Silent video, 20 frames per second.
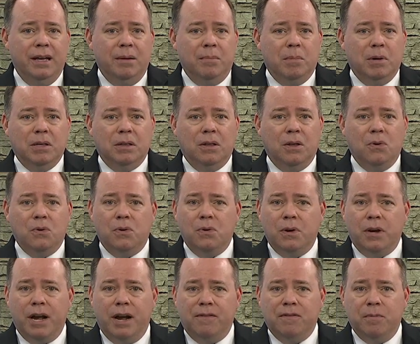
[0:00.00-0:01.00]
but local
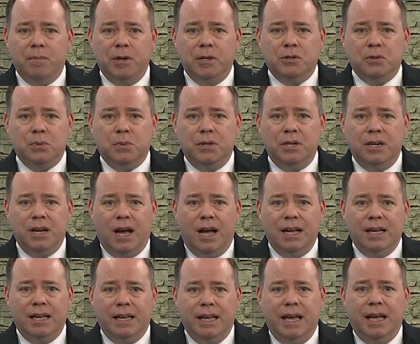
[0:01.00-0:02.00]
governments would
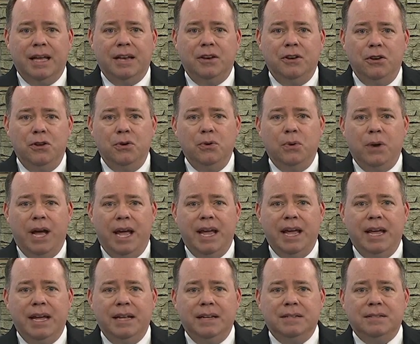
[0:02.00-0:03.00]
not get new
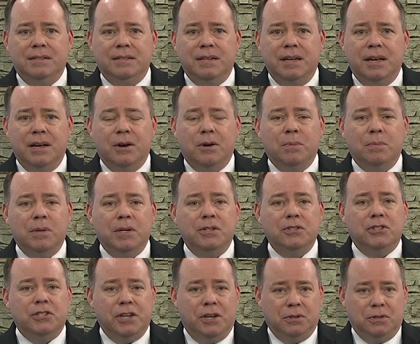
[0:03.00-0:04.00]
aid to help
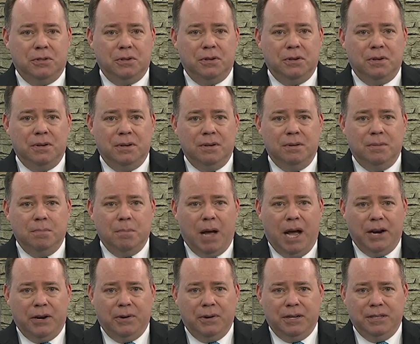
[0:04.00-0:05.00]
shelter
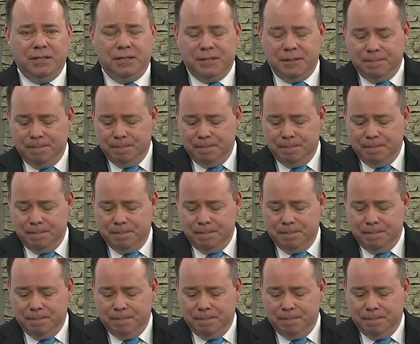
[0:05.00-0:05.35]
migrants.